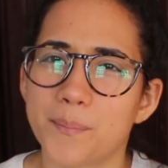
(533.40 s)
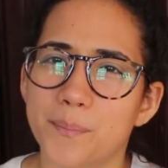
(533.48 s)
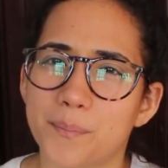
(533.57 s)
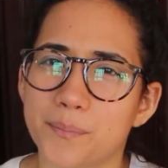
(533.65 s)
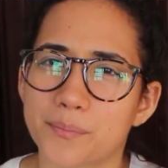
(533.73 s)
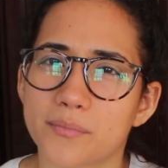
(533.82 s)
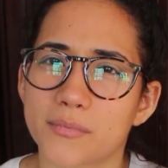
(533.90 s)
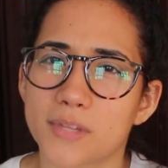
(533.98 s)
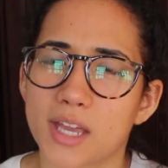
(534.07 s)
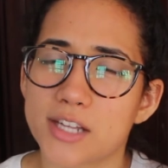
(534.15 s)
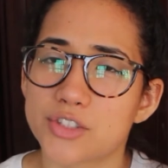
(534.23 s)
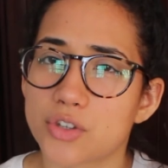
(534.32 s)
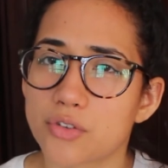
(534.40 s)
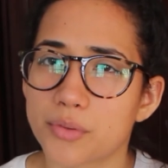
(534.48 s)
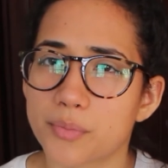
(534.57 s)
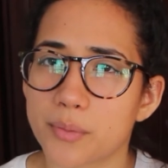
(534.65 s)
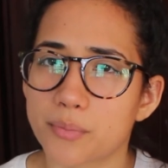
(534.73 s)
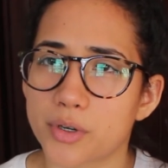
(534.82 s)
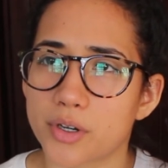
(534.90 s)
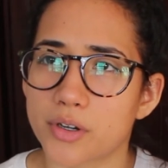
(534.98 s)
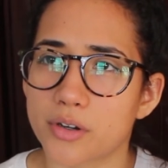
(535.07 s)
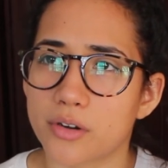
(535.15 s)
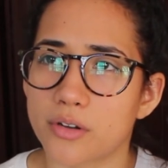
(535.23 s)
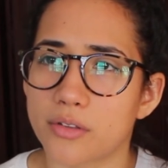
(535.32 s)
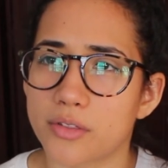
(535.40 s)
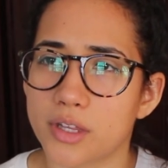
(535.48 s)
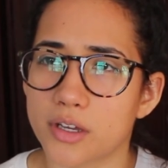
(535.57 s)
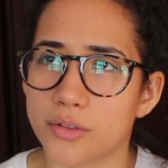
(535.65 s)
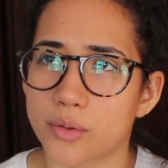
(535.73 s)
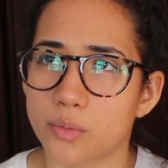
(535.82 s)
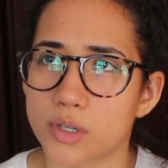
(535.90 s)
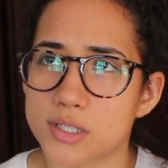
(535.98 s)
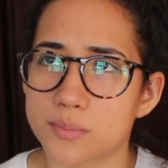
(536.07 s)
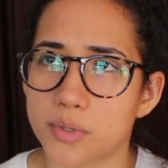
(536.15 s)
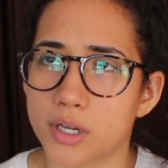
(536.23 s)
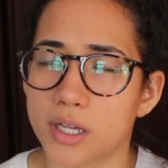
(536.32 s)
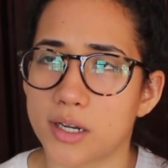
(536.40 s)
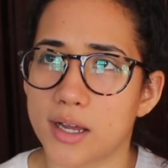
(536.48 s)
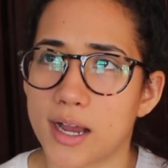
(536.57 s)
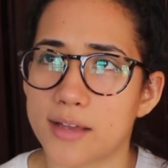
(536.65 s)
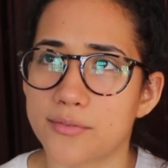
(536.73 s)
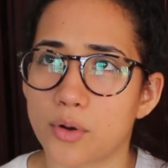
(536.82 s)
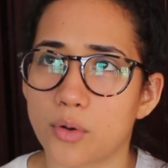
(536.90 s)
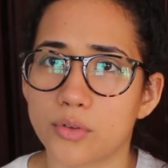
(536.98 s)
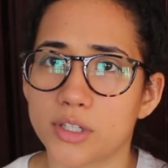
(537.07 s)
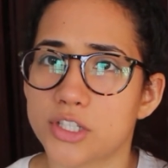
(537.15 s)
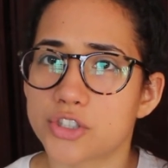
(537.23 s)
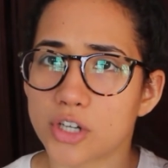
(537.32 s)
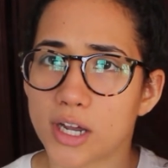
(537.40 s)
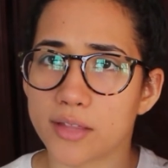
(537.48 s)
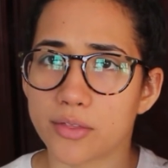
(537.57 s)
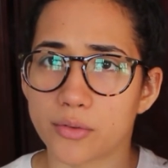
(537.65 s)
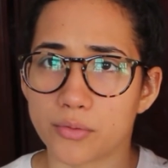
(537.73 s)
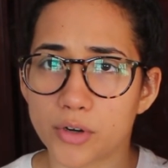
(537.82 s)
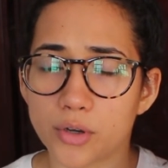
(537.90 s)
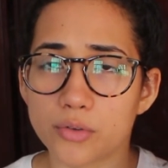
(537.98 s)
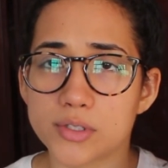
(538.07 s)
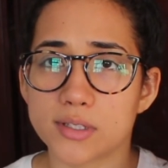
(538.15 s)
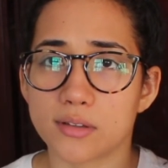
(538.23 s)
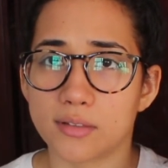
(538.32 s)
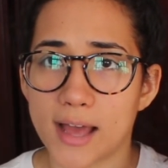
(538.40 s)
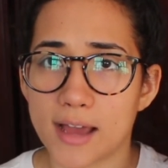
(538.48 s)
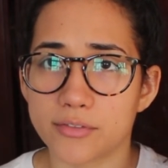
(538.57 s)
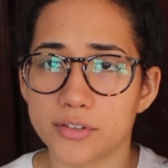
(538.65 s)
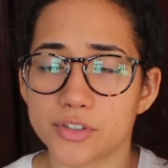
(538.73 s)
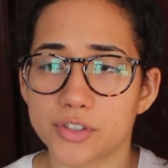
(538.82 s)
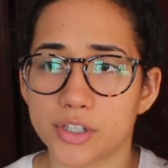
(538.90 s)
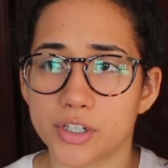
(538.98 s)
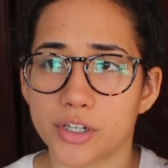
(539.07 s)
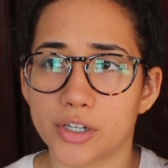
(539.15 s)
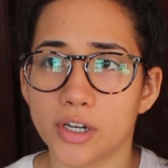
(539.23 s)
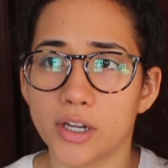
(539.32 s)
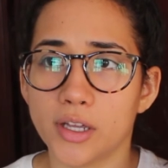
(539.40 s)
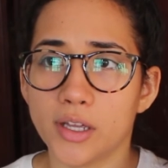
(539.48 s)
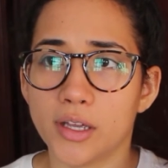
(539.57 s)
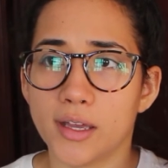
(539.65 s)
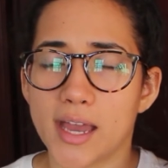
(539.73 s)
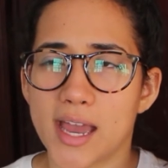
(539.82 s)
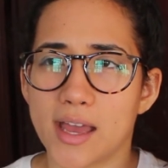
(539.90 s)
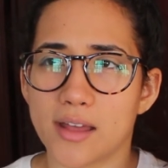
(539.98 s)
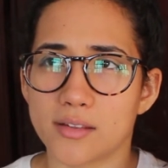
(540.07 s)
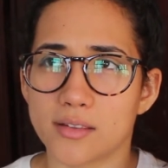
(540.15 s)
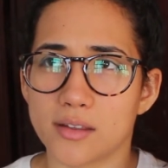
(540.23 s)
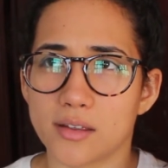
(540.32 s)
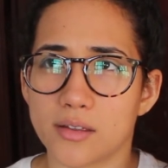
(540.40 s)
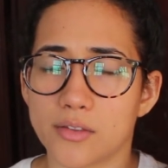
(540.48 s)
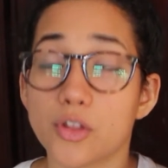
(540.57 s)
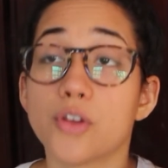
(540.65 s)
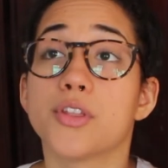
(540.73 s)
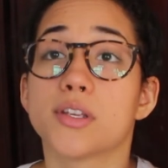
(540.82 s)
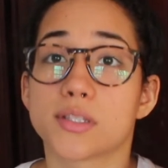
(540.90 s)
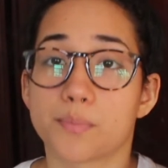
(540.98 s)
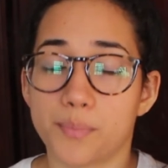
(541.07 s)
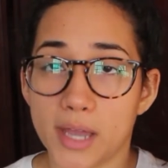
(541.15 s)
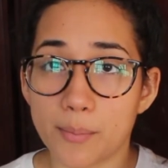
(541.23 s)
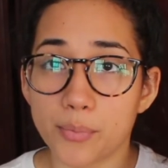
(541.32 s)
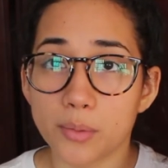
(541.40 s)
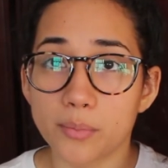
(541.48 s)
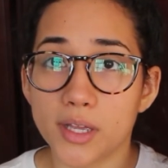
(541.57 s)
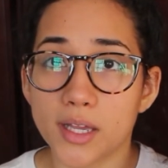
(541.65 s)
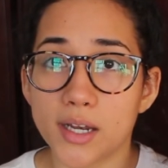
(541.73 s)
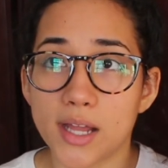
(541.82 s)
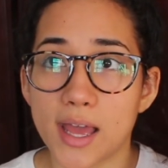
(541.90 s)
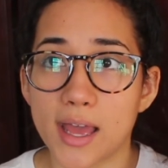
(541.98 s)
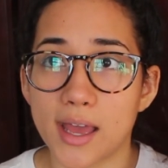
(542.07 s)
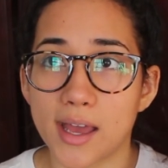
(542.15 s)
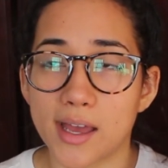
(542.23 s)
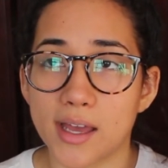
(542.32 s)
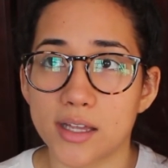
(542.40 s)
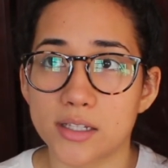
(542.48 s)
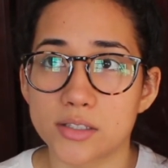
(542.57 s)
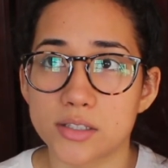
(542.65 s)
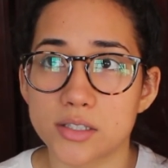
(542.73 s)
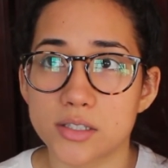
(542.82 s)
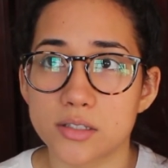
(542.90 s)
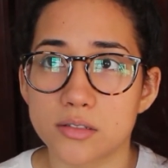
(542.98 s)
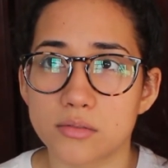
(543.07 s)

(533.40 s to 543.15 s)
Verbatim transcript: Hmm. I don't remember the other ones, but I've only tried the rose, the lavender, and the, this peppermint and